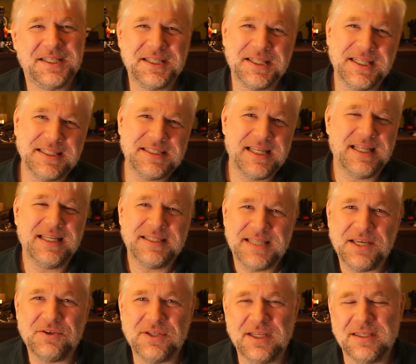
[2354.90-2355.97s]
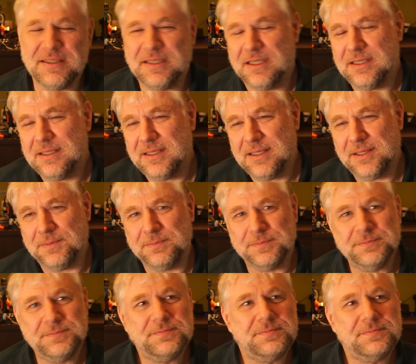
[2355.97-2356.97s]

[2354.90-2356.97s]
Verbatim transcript: let's let's say on um,